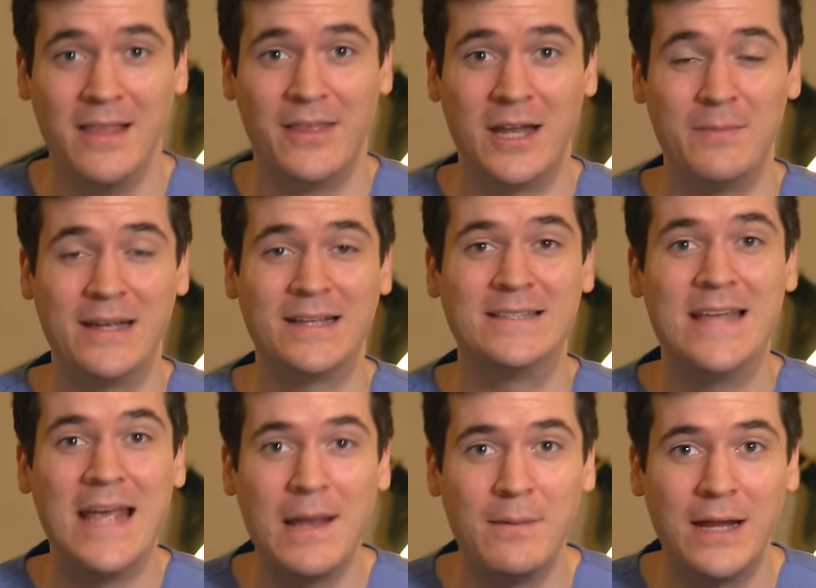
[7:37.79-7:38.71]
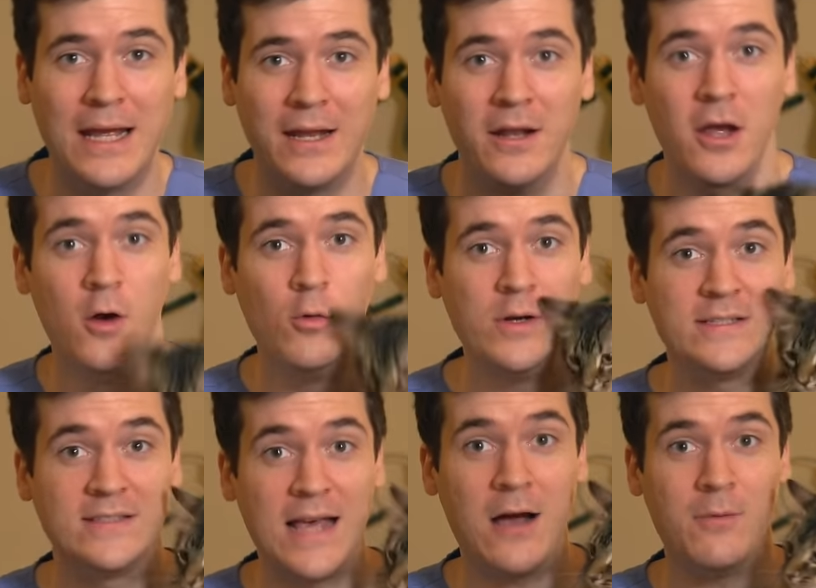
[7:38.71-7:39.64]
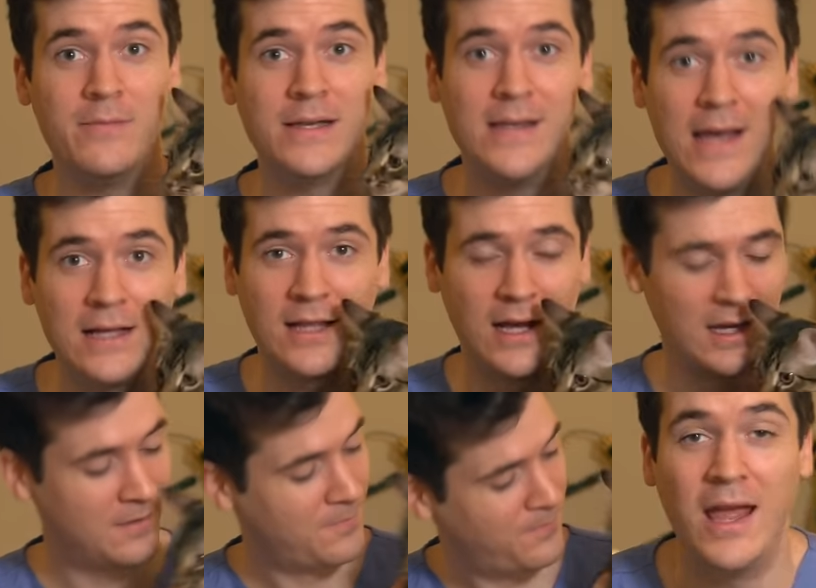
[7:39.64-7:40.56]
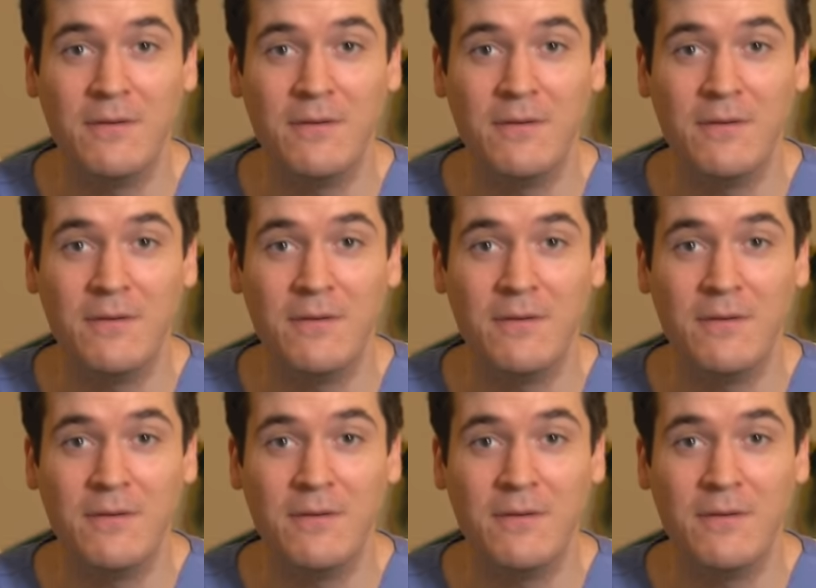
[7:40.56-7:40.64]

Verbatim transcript: that had been contaminated with salmonella.